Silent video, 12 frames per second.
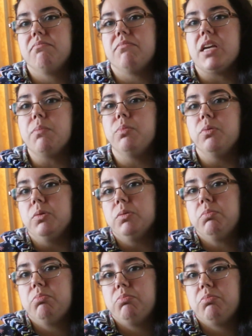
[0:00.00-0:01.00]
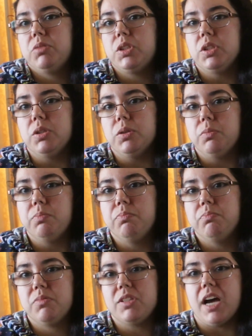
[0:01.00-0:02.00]
Deadpool 2
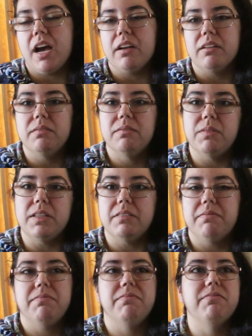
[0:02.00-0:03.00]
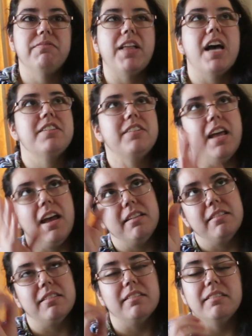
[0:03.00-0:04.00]
style with the flash
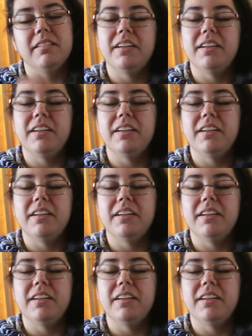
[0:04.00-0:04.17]
dance, and